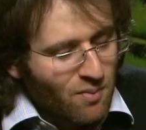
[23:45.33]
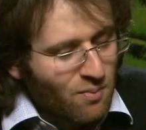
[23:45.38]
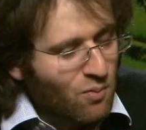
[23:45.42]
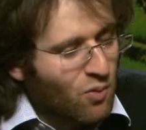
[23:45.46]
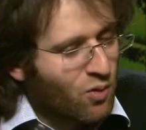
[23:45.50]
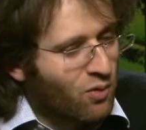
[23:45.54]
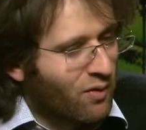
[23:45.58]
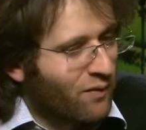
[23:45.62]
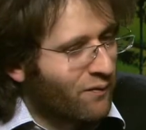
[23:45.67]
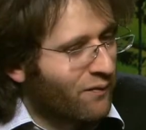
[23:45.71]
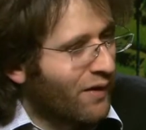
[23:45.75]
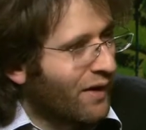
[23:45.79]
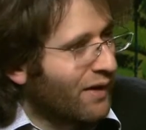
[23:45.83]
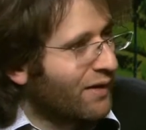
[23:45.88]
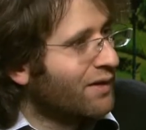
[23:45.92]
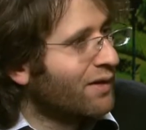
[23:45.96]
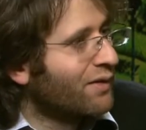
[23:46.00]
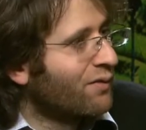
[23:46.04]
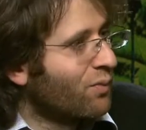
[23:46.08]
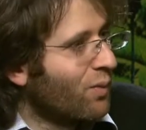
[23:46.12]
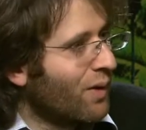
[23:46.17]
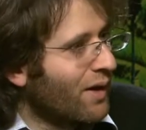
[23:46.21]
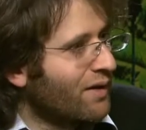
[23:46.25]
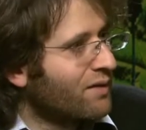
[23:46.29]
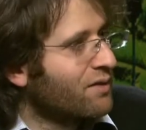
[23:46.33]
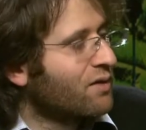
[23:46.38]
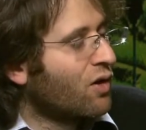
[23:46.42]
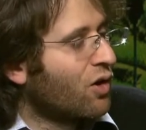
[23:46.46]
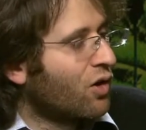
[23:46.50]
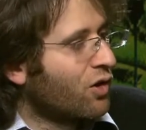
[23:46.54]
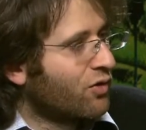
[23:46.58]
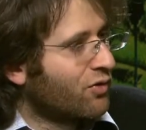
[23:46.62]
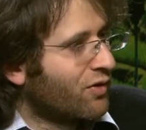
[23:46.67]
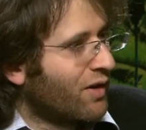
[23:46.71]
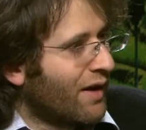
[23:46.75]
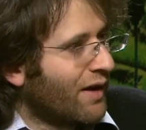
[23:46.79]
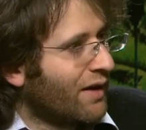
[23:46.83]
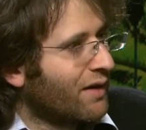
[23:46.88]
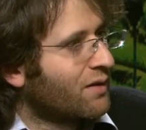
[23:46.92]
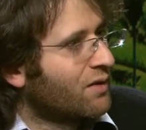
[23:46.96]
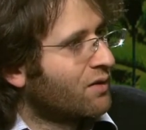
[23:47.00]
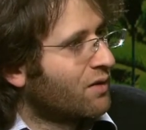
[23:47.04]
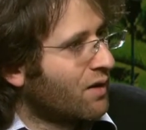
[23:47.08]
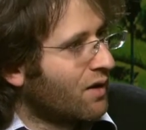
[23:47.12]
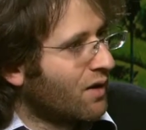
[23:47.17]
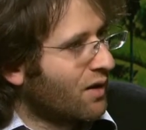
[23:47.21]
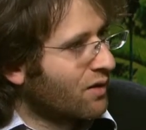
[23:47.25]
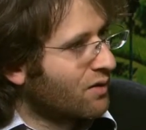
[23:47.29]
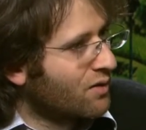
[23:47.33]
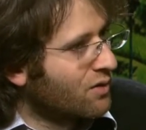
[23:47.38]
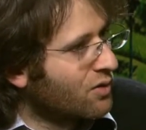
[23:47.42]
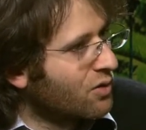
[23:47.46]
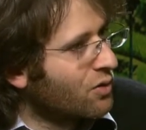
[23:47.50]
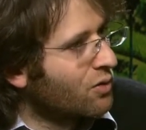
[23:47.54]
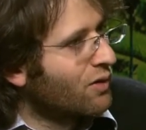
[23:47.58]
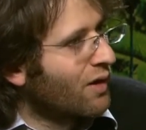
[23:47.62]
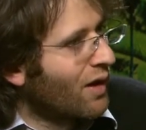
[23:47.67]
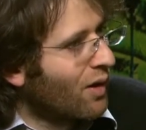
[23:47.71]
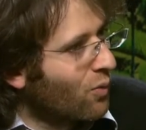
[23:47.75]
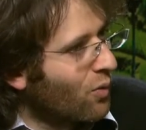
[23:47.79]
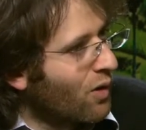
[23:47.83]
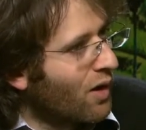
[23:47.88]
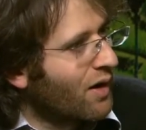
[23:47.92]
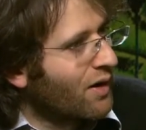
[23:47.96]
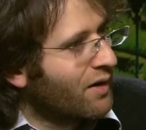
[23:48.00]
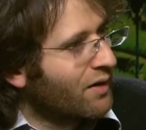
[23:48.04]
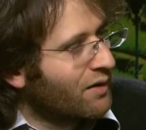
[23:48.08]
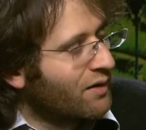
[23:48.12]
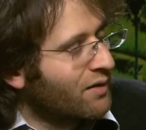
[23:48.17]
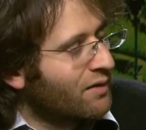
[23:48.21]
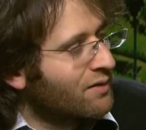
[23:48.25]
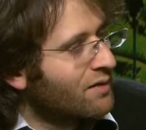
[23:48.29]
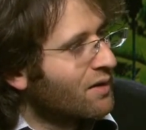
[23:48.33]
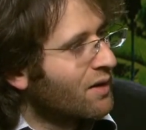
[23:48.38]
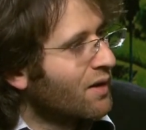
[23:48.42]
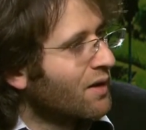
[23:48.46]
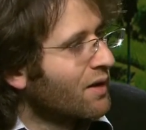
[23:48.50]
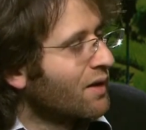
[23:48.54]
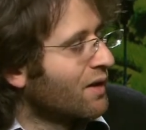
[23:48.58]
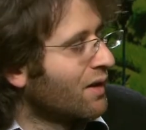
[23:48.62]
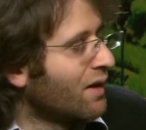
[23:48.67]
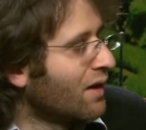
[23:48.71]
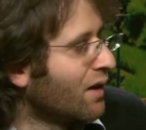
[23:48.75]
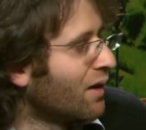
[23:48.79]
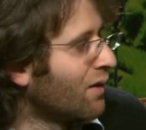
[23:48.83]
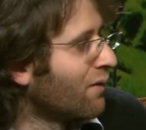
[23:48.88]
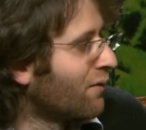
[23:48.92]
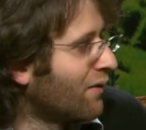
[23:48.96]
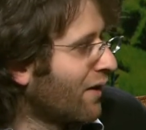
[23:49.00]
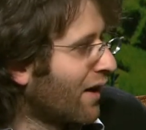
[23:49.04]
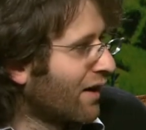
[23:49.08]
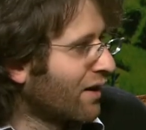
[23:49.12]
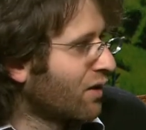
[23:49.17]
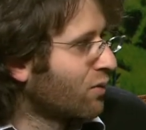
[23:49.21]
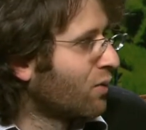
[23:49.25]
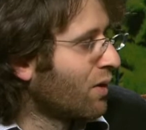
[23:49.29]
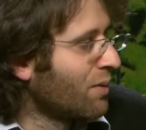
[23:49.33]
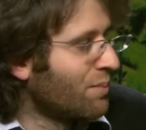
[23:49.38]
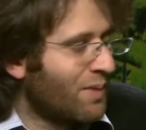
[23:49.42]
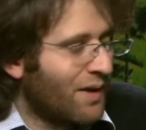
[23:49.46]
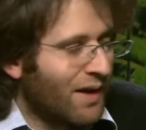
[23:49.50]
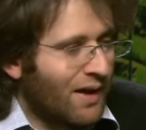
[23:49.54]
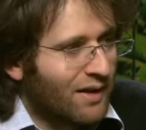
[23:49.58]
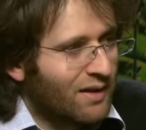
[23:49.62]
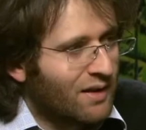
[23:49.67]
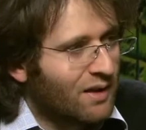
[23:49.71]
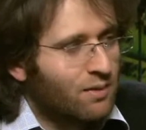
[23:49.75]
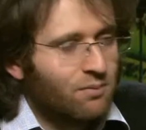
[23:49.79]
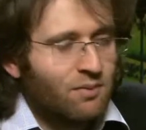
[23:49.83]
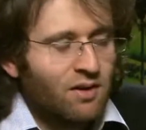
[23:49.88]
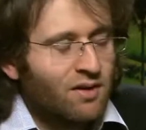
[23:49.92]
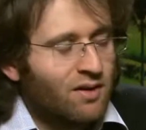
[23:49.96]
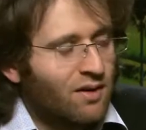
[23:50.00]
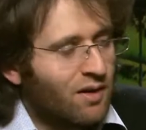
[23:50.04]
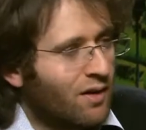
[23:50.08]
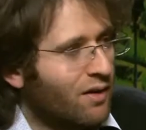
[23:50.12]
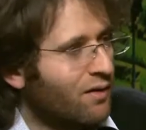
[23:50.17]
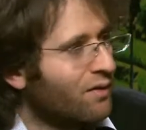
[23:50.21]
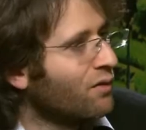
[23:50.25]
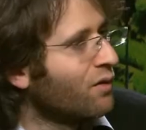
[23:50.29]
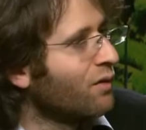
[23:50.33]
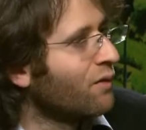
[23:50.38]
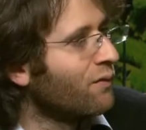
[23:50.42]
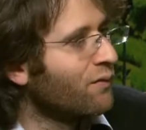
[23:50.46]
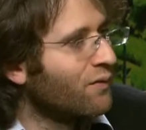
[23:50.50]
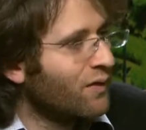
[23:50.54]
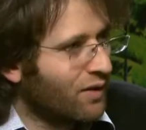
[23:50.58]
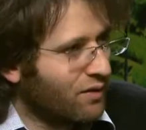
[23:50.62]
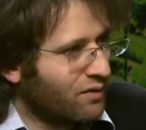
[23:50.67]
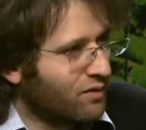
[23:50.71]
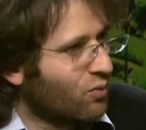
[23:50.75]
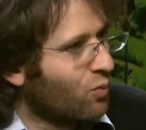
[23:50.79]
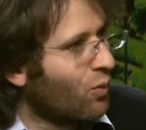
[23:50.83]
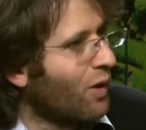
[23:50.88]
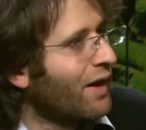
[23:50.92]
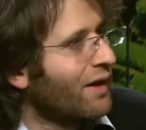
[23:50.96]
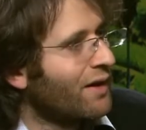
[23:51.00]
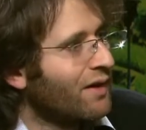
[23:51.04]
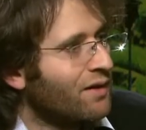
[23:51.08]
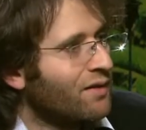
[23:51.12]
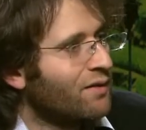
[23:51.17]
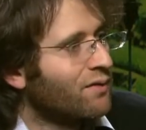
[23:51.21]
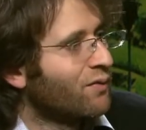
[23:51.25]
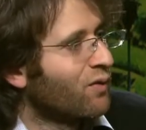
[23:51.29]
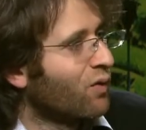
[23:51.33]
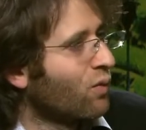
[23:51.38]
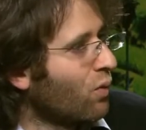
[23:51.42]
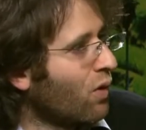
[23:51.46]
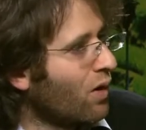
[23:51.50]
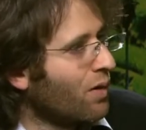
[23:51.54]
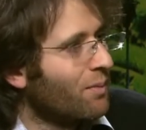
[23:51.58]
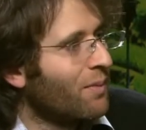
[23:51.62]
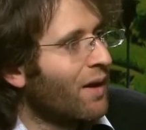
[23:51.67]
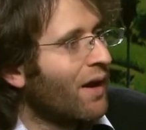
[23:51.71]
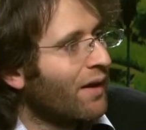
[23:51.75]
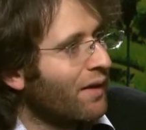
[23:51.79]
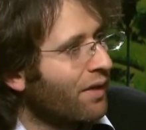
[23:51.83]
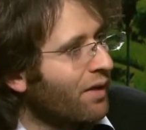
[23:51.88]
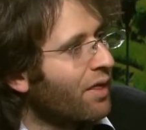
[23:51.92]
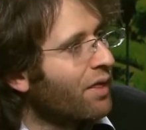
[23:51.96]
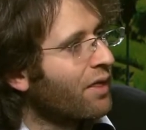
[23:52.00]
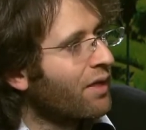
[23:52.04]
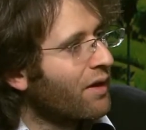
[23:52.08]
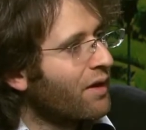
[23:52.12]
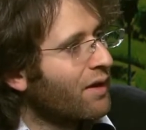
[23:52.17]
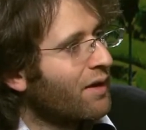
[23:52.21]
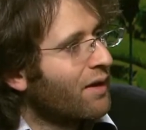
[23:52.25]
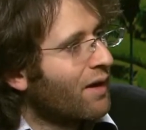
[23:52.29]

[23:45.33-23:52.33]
more effective wage contract to their workers. In effect, we're paying them a sort of fixed wage for 1 month.